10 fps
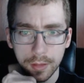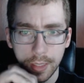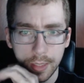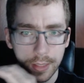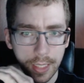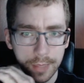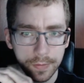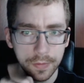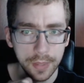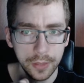top
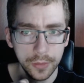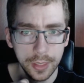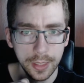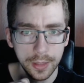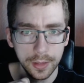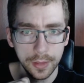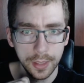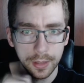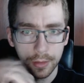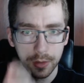fight with the NRA.
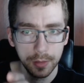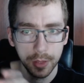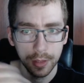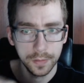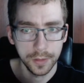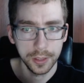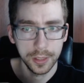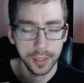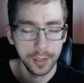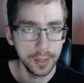Cory Booker versus
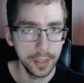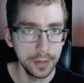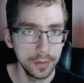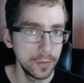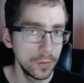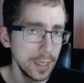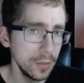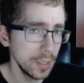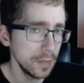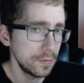NRA. Why would
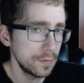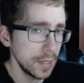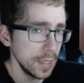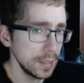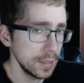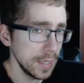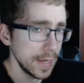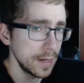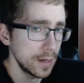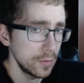he fight the
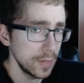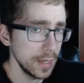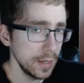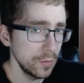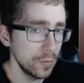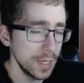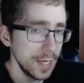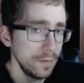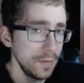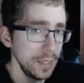NRA? What
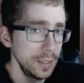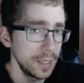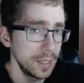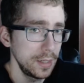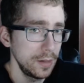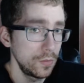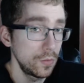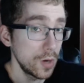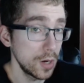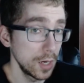have they done
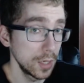wrong?